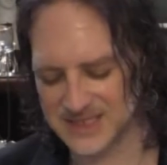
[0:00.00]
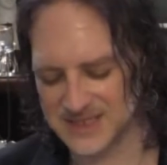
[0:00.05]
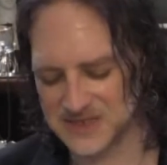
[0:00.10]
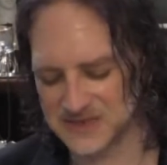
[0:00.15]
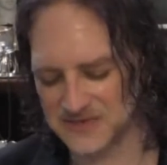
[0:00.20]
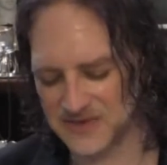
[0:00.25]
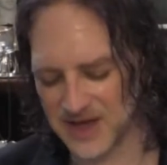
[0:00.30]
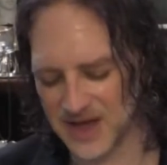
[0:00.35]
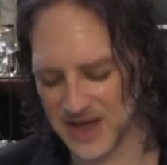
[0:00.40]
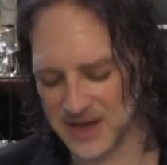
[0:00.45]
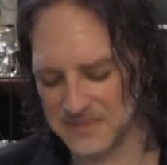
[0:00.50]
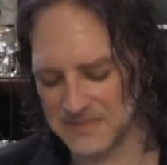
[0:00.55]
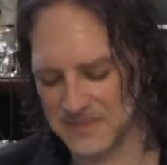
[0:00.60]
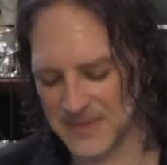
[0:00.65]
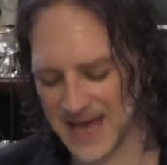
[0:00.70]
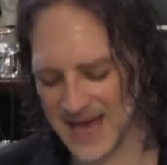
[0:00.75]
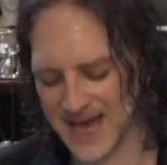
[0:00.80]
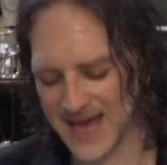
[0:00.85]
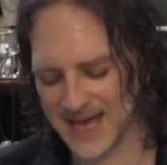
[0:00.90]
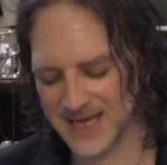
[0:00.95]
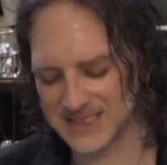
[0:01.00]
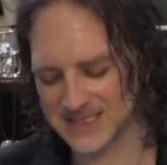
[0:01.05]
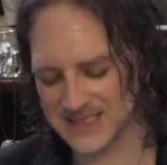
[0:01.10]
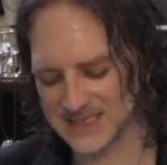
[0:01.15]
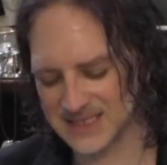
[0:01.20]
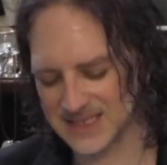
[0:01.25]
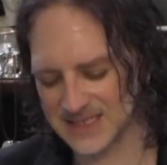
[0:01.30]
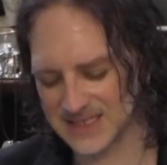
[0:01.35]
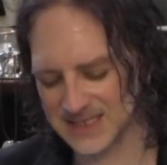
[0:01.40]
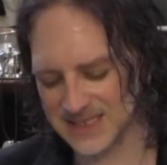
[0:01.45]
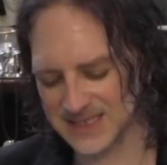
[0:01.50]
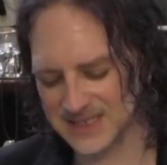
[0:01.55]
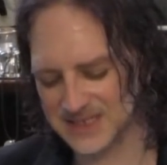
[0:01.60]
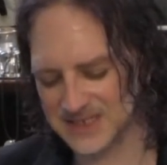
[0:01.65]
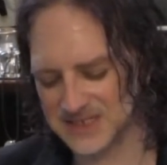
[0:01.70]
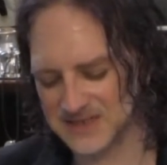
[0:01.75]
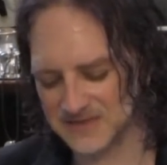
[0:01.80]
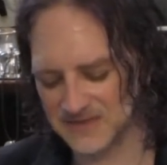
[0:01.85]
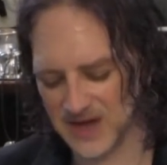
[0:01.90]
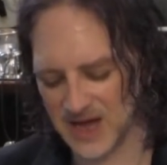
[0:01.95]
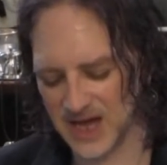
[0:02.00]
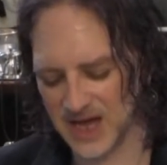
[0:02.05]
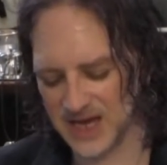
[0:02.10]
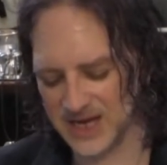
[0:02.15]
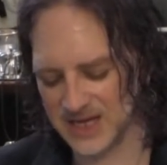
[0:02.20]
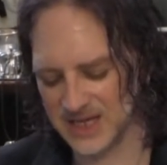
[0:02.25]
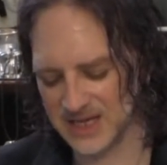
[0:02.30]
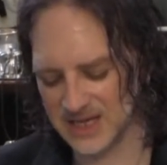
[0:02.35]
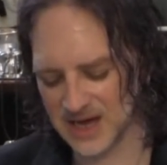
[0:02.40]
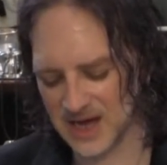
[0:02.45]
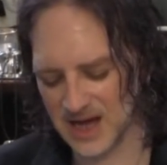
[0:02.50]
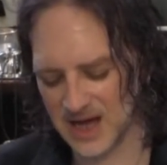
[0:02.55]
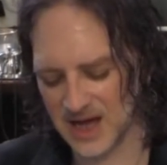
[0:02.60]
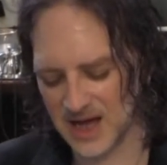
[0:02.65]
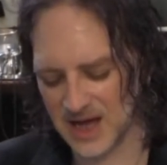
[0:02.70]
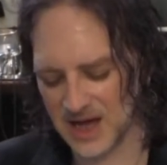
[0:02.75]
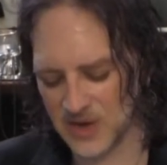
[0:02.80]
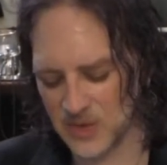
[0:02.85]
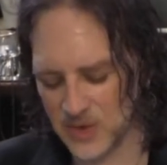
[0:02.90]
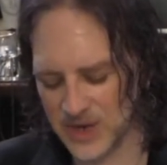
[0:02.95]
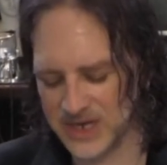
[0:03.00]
the divine masculine, the divine yang.